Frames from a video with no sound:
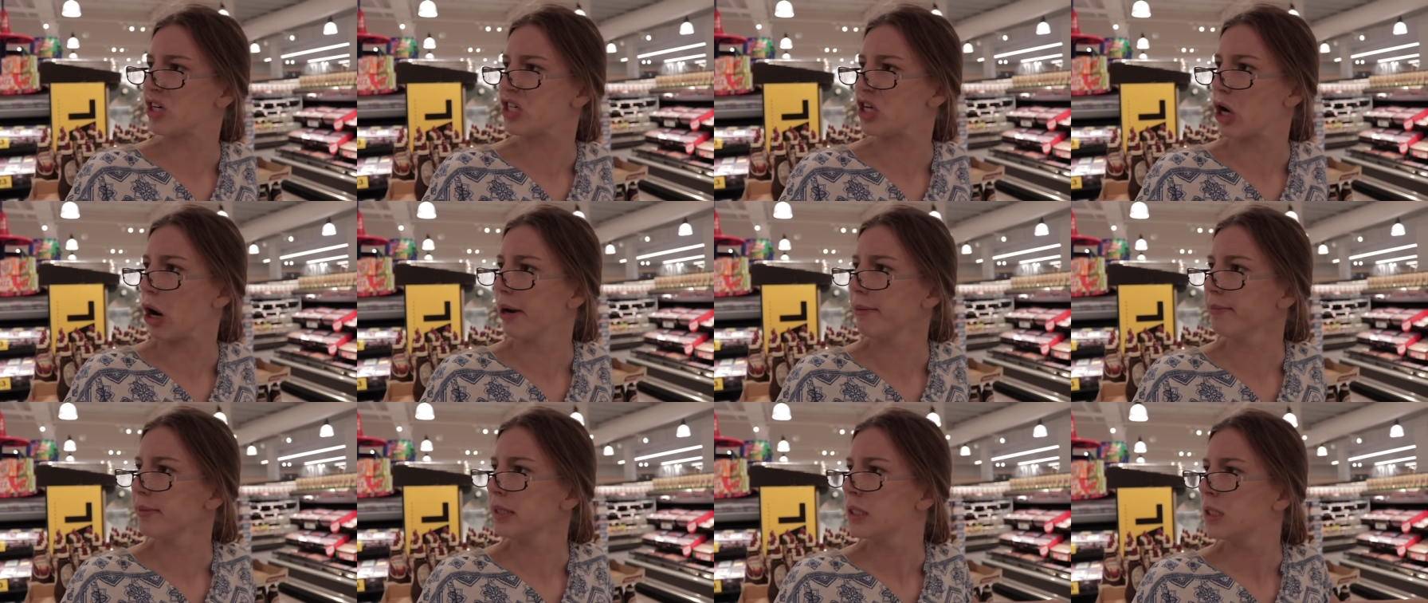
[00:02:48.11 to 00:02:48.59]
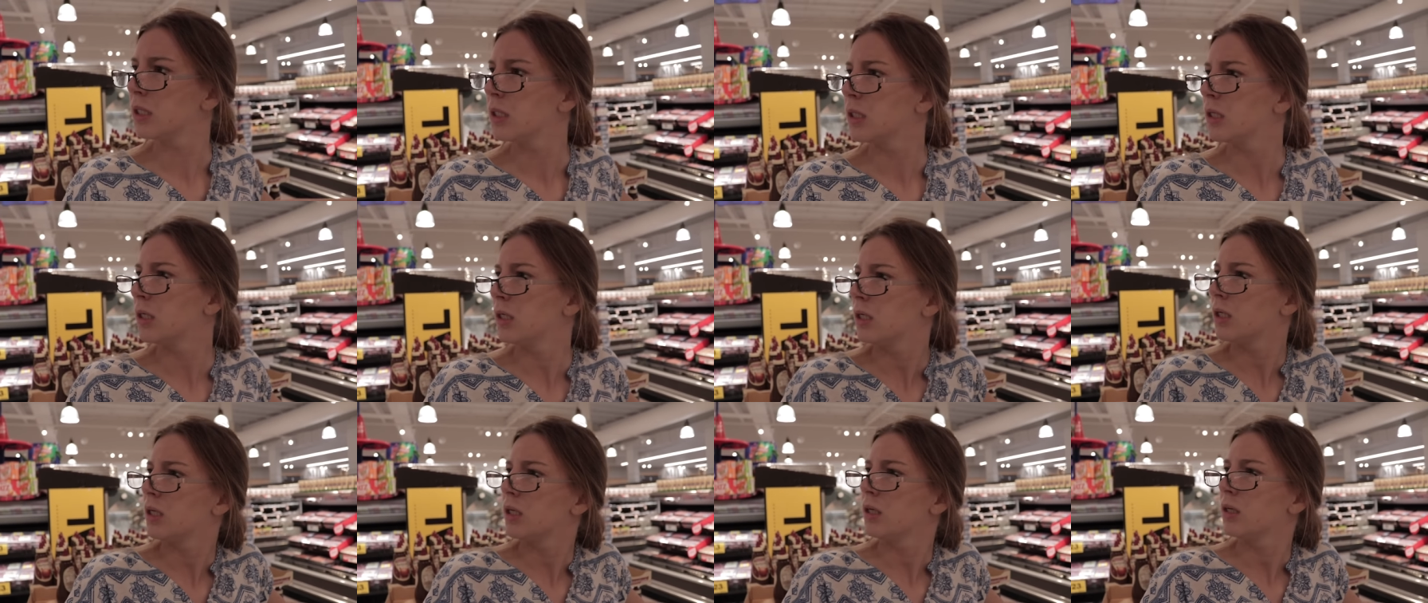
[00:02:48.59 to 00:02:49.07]
one time?
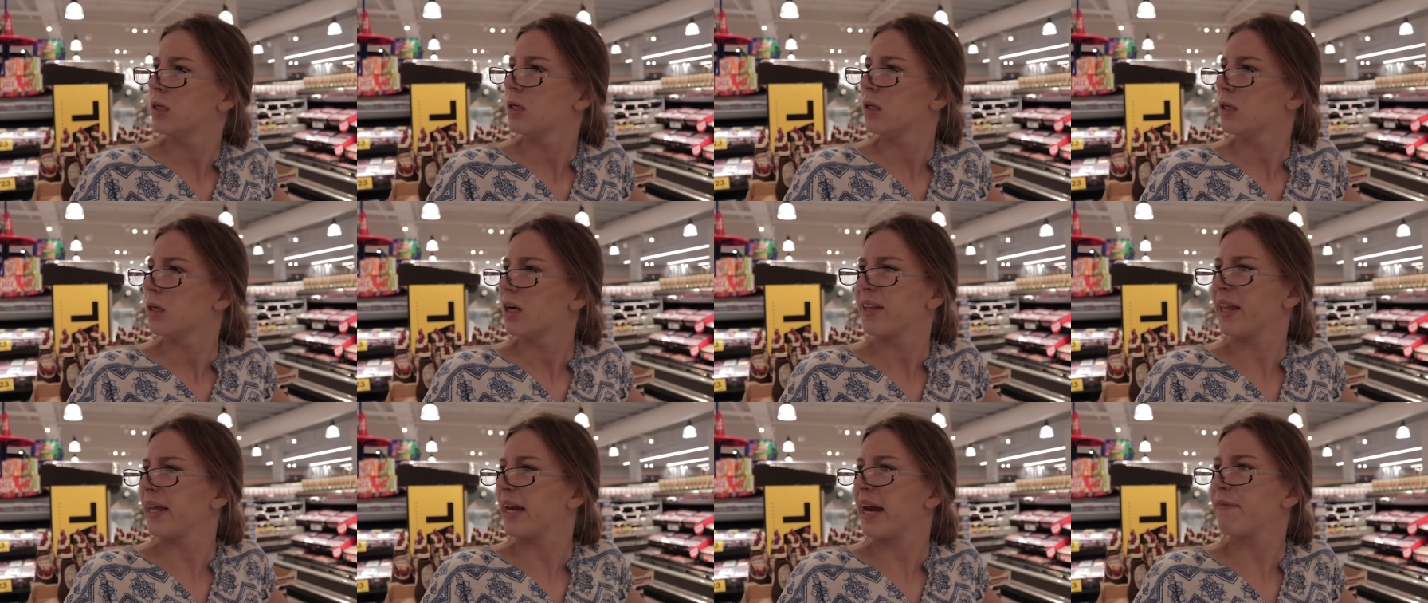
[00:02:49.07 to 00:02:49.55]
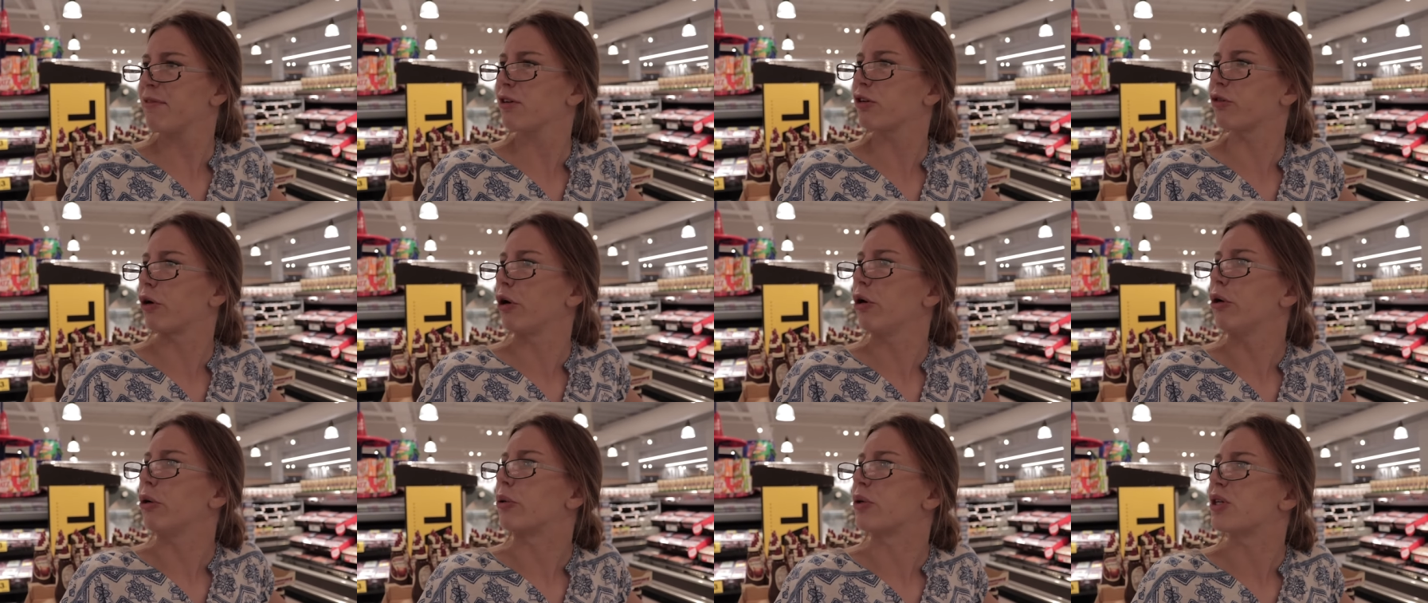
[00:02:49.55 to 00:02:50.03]
They never
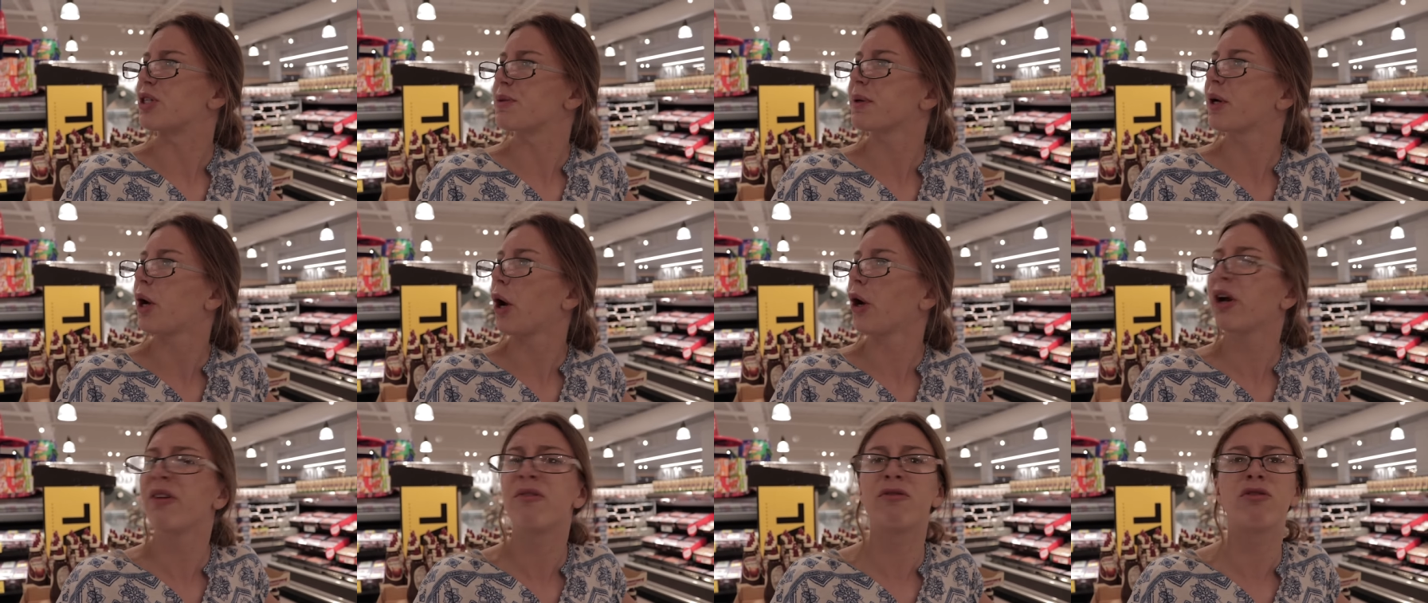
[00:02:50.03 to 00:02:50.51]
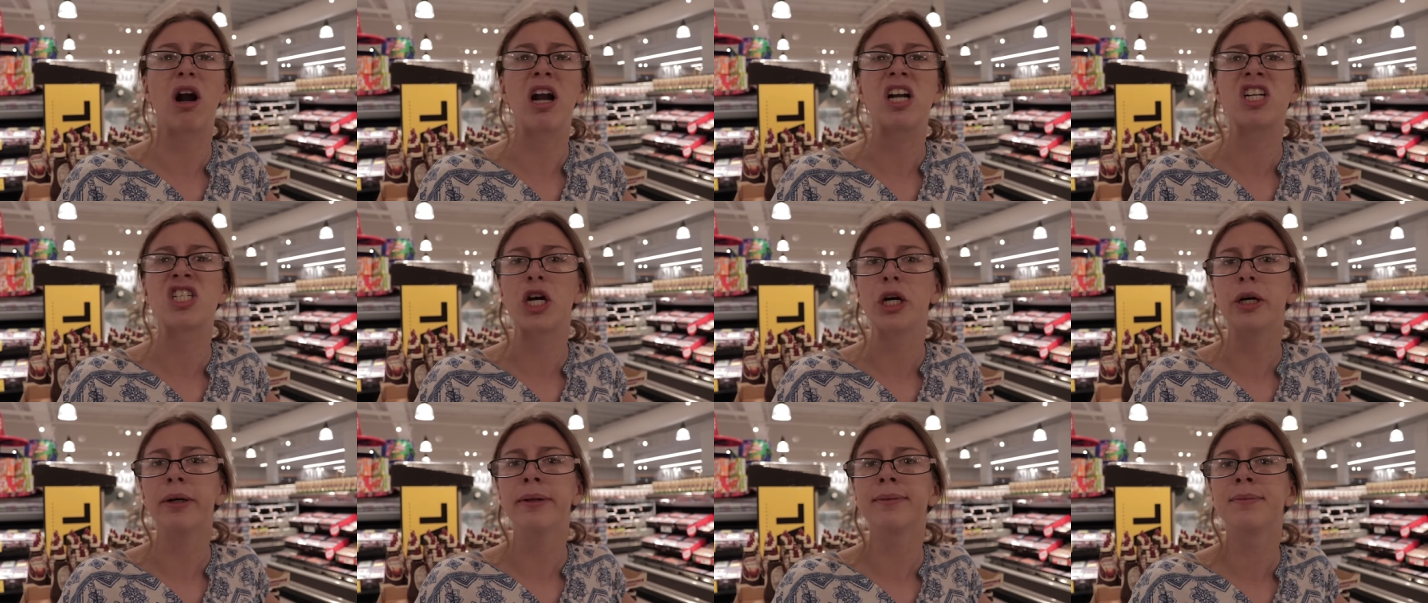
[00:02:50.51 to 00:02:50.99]
grew. Should we go
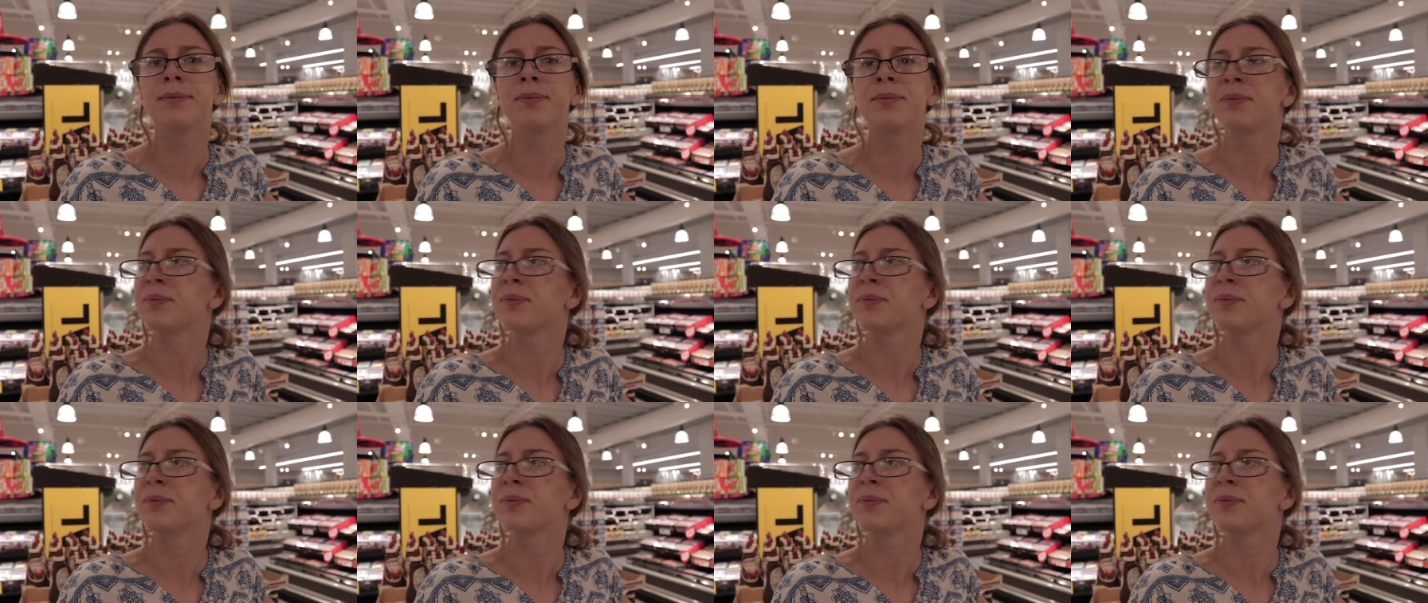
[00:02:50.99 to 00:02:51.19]
confront her?